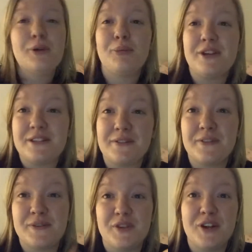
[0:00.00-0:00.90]
please give
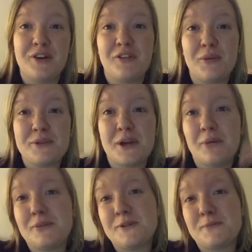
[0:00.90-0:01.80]
this video a thumbs
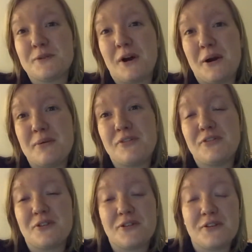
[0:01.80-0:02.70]
up, subscribe if
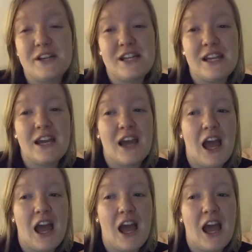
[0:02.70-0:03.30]
you're not already.